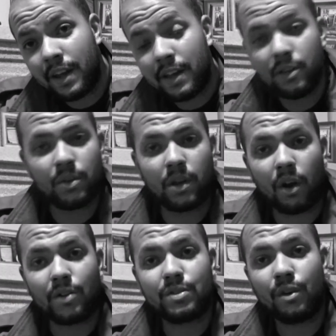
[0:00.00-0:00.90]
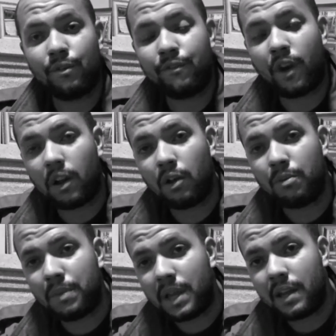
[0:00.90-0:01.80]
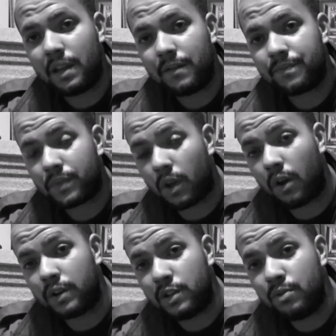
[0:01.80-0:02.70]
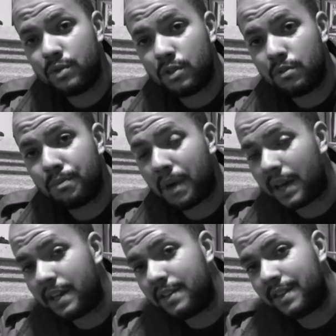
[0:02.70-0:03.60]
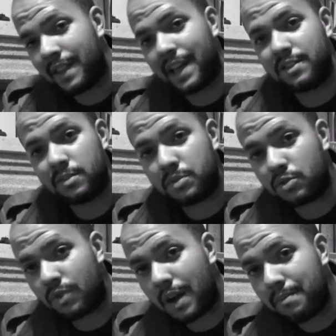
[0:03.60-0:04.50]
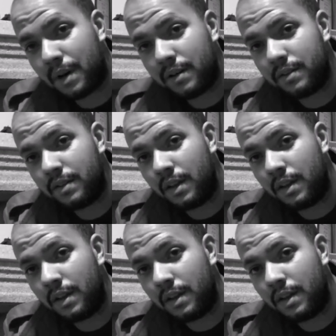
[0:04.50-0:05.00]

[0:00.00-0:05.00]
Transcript: You can also follow me on YouTube by hitting that subscribe button.